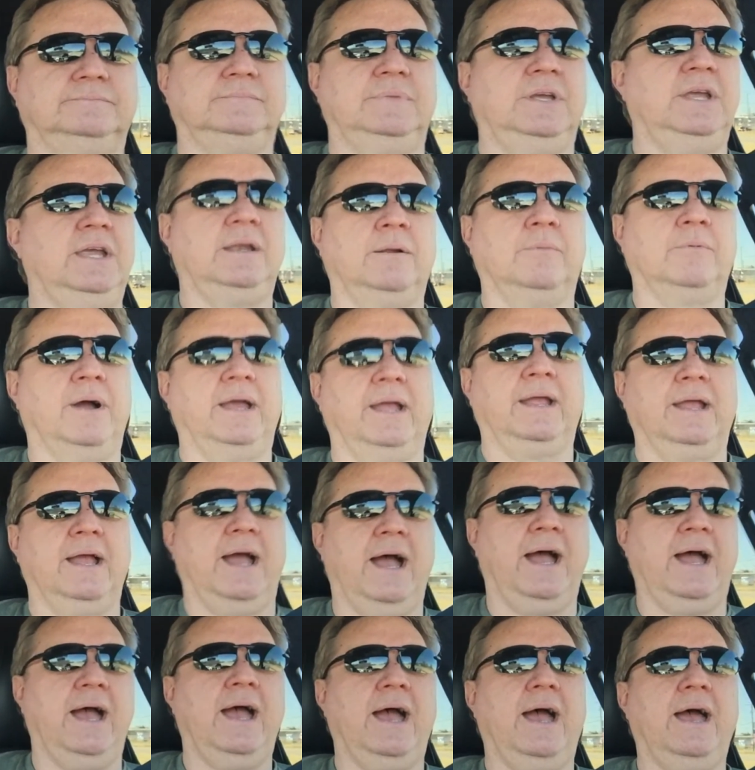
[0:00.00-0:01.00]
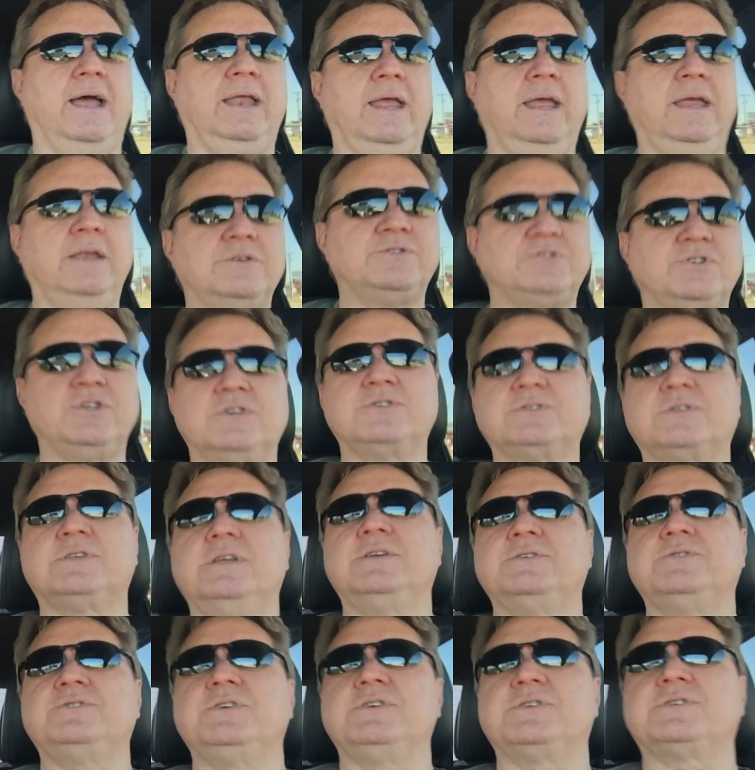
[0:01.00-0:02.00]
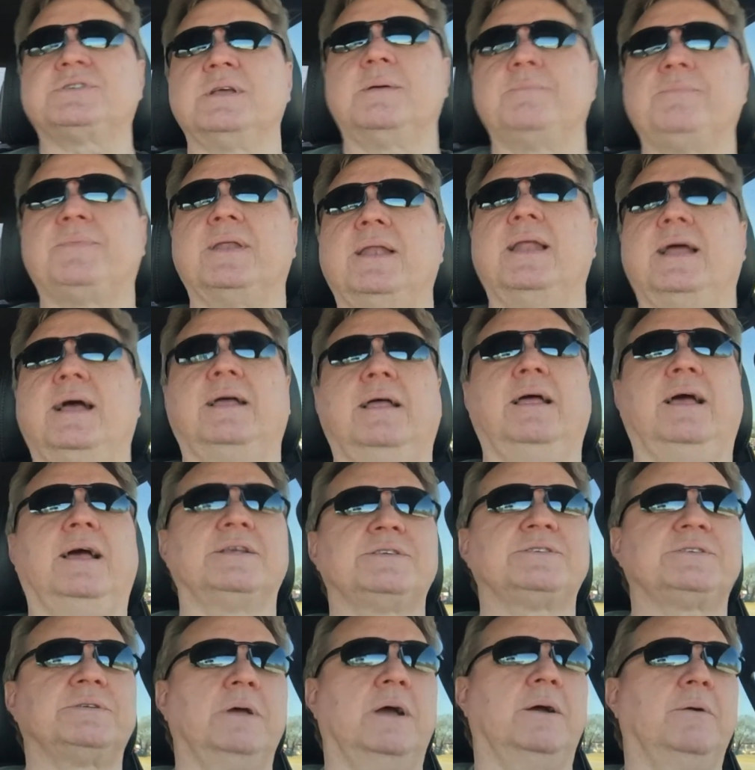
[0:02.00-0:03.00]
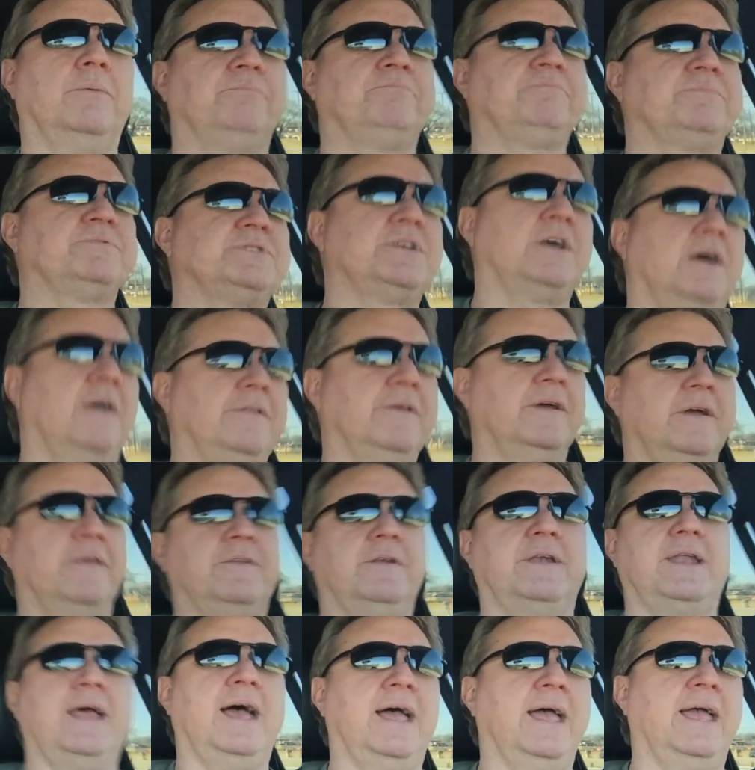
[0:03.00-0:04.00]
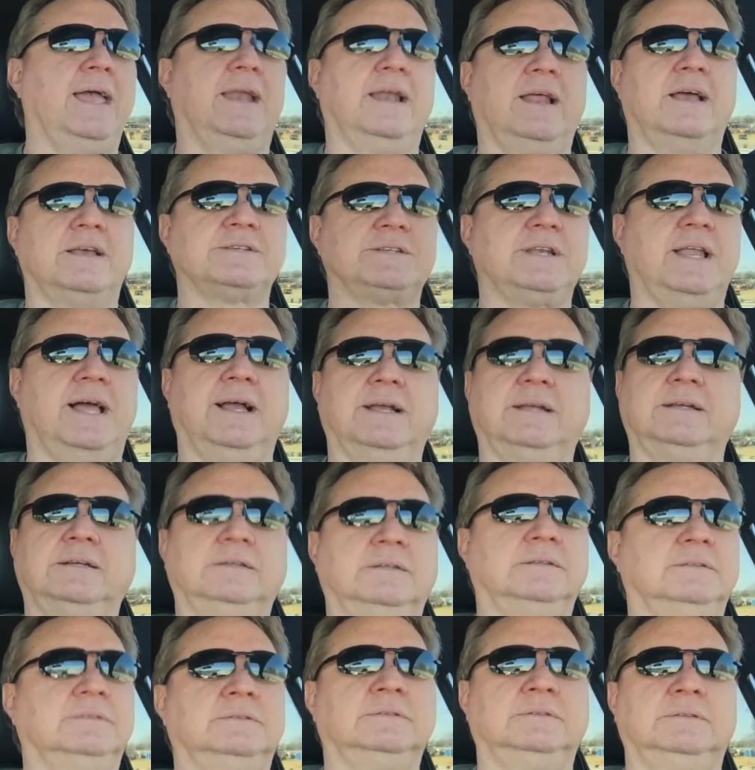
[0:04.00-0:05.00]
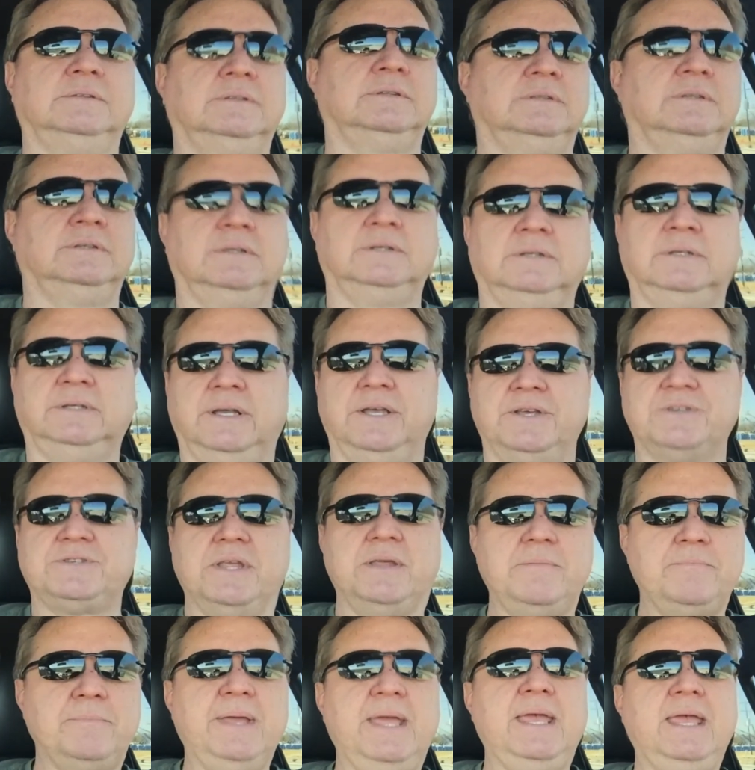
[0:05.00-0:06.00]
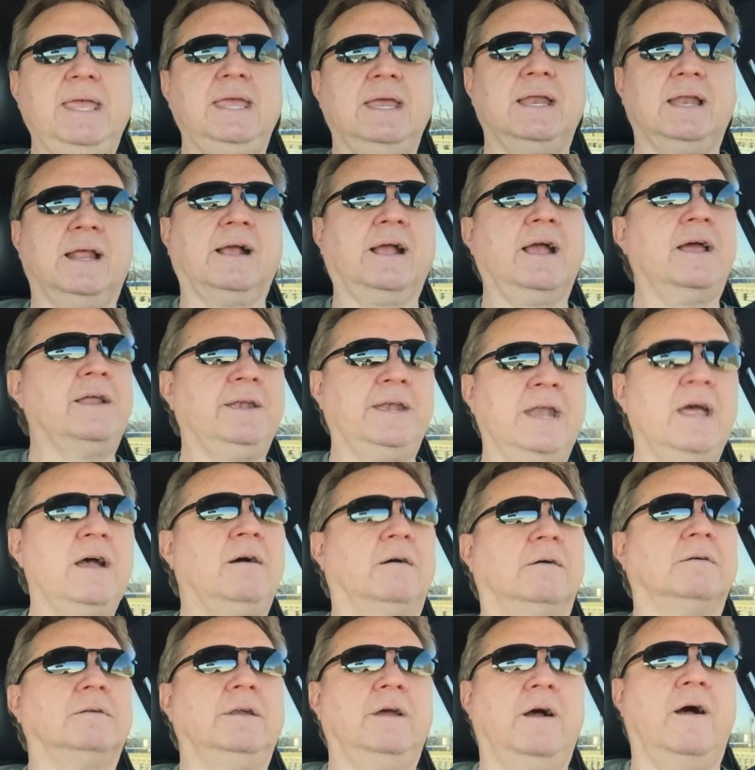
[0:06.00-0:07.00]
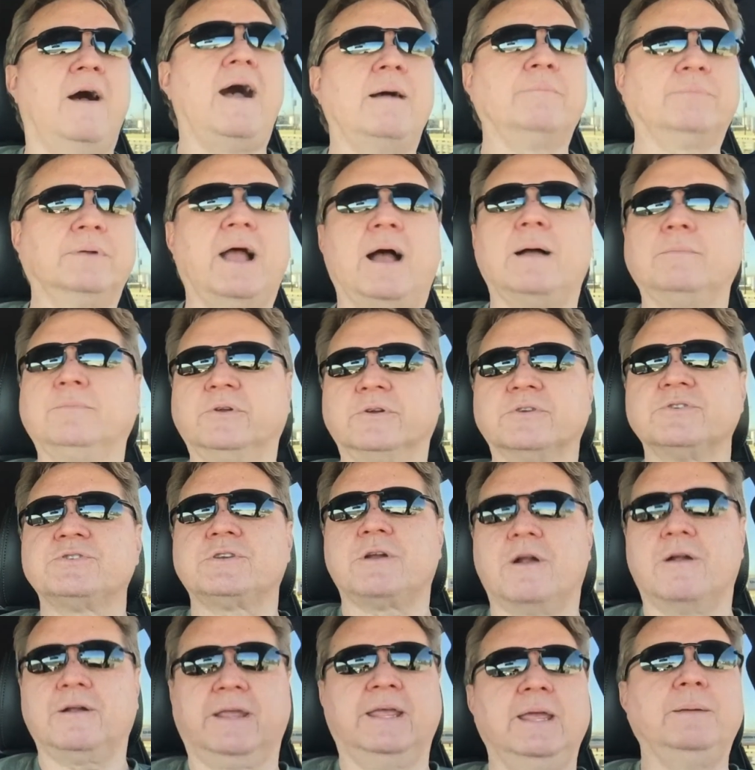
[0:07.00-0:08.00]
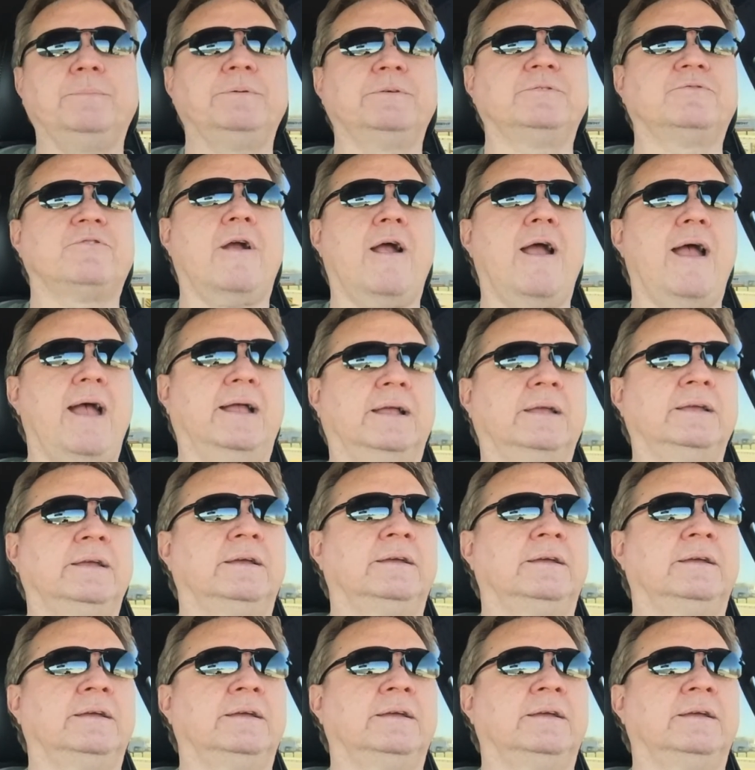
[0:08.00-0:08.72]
Anyway, it's just something I saw the other day, and I was like, is it me? And I got, no, I'm going to start keeping track.